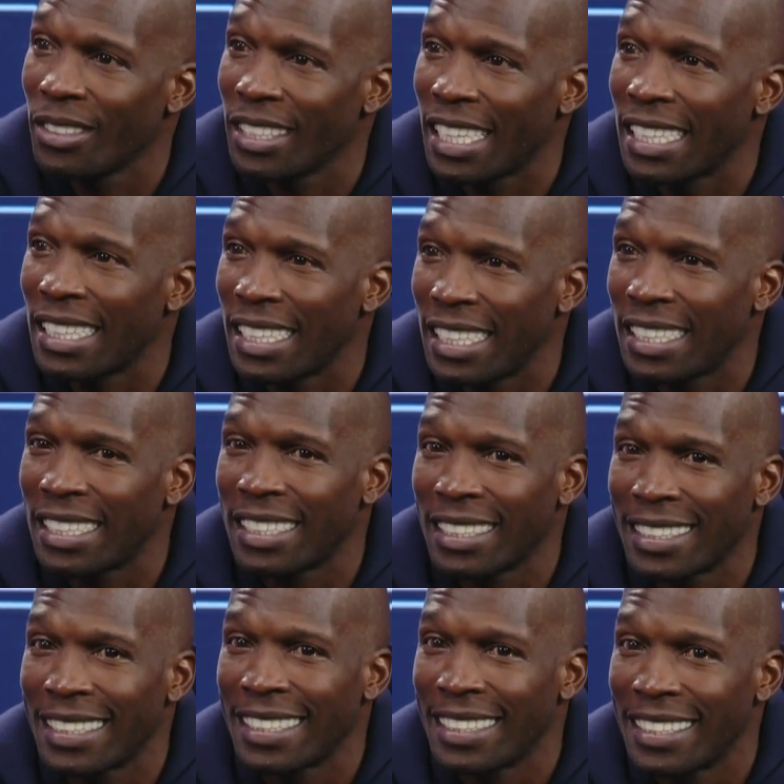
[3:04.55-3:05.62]
I think
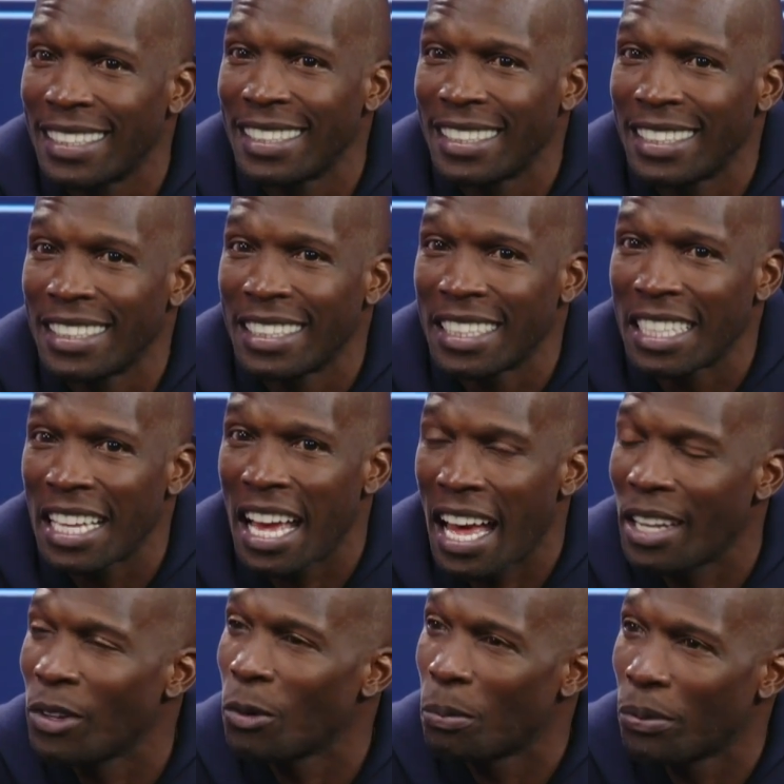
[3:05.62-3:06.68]
I
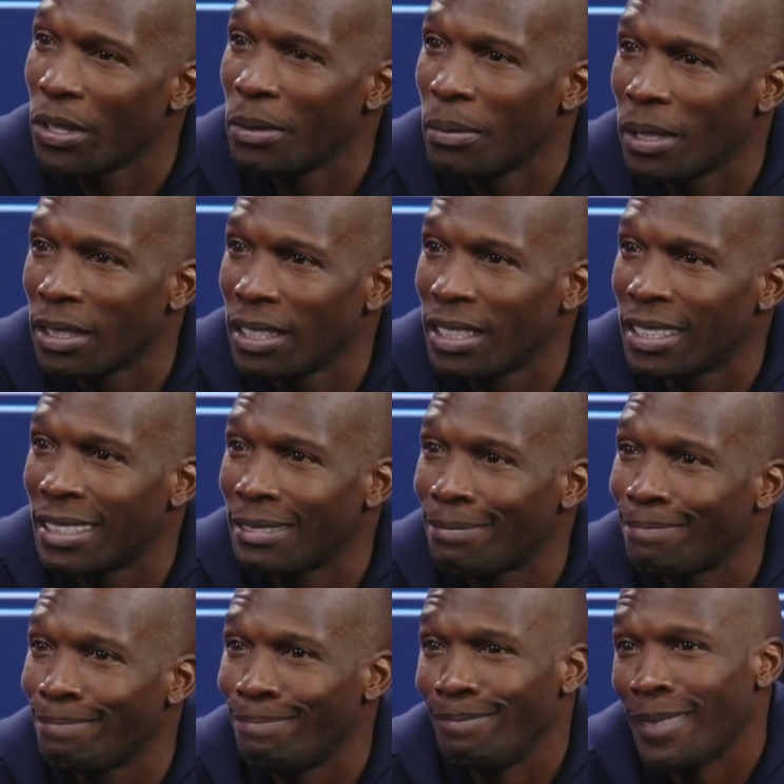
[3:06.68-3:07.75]
know pretty much,
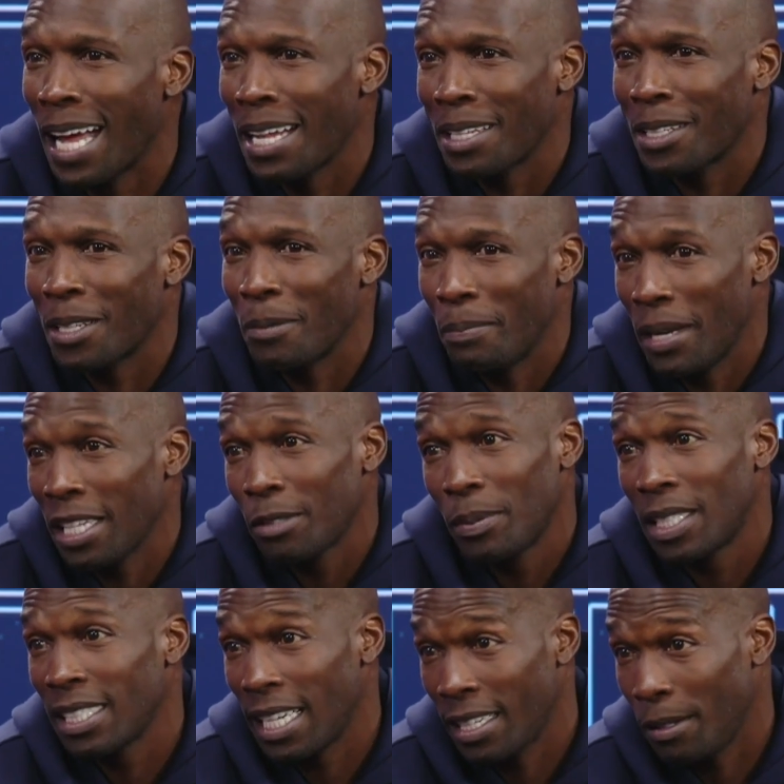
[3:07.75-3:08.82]
not the best
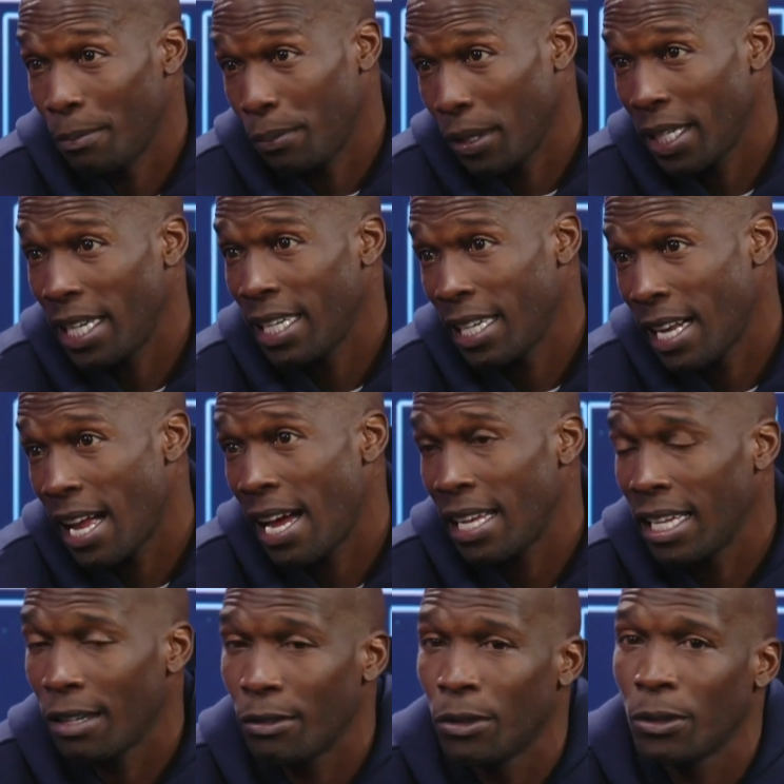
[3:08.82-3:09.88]
because I didn't play it at a high
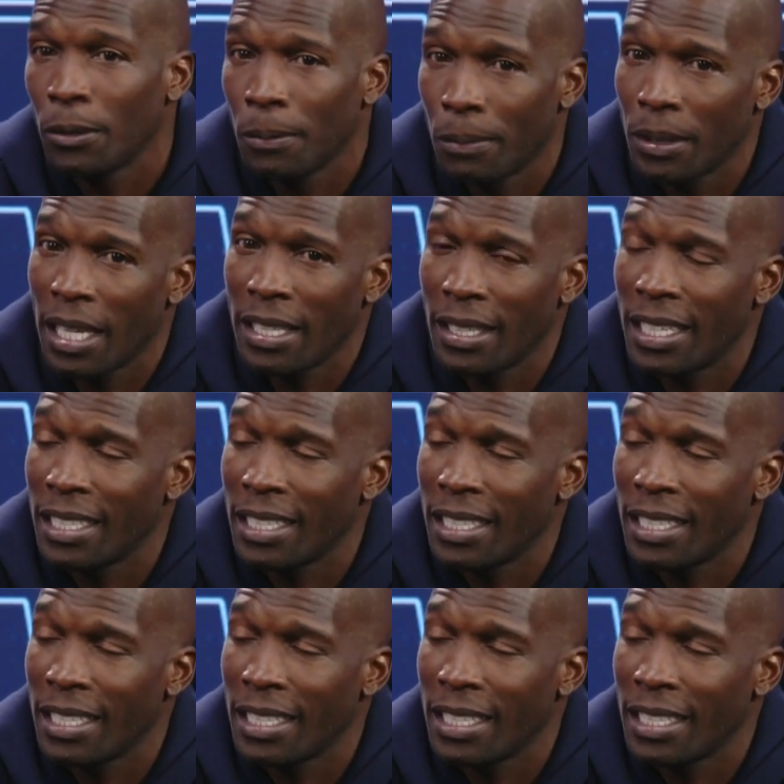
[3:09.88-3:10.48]
level, but I